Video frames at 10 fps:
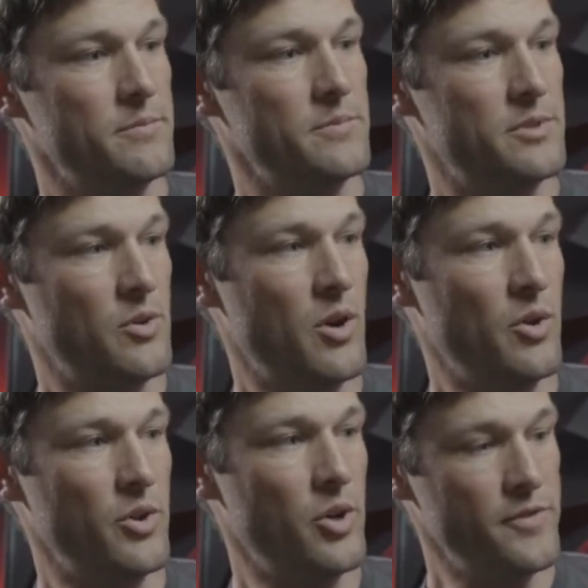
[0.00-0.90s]
So
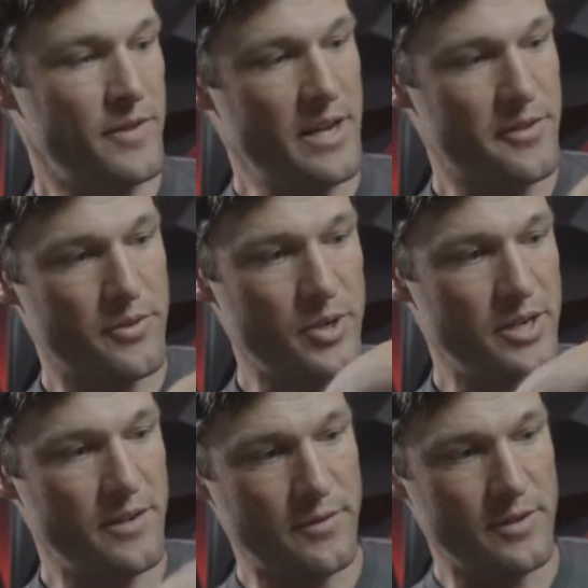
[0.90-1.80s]
all in all, you've got 3
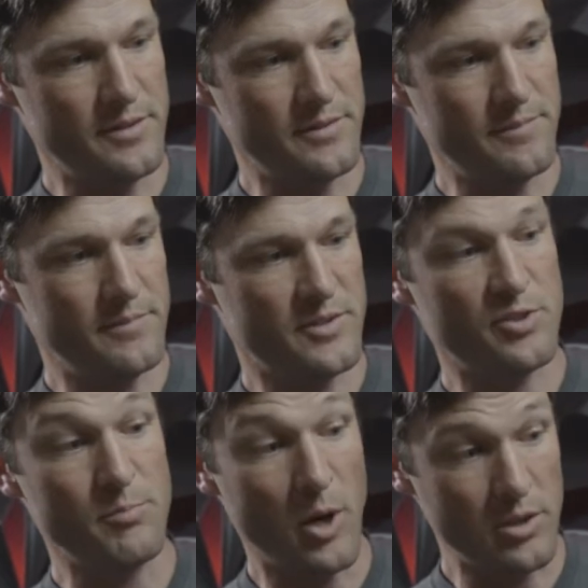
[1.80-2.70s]
different
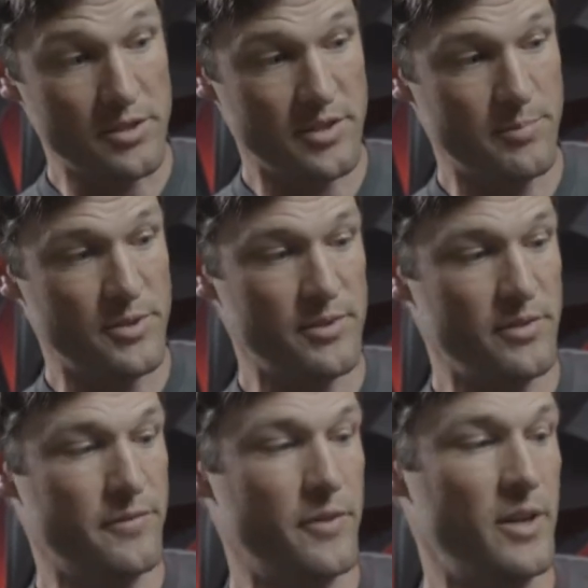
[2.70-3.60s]
smaller zippers
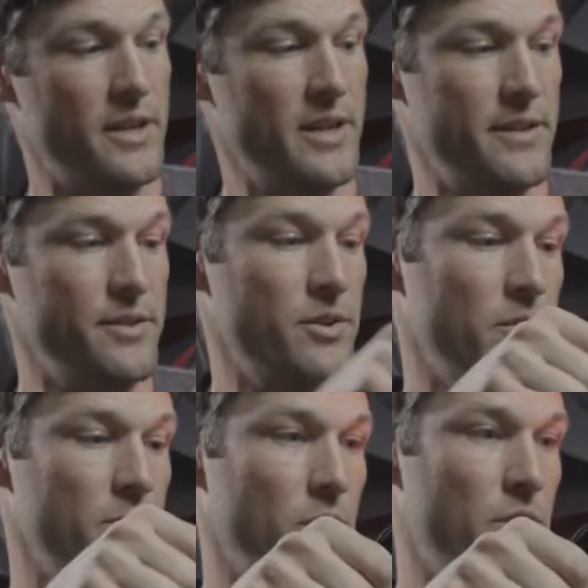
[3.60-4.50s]
on the front and then
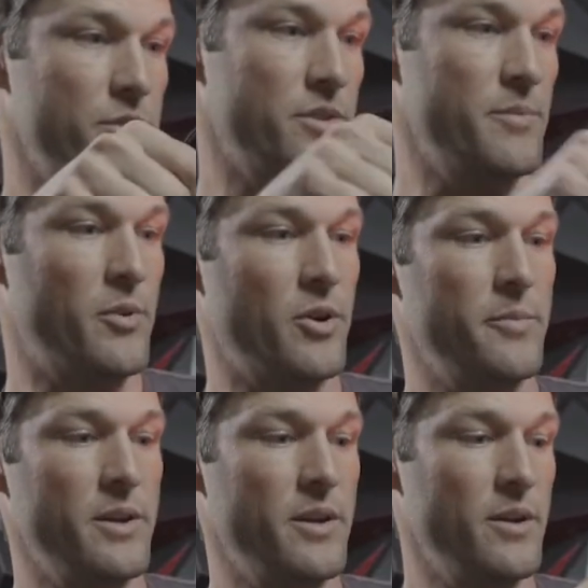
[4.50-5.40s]
your larger
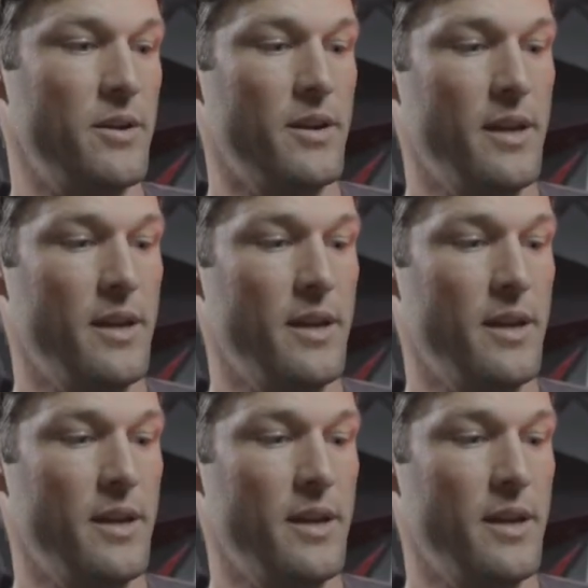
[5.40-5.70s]
compartment here.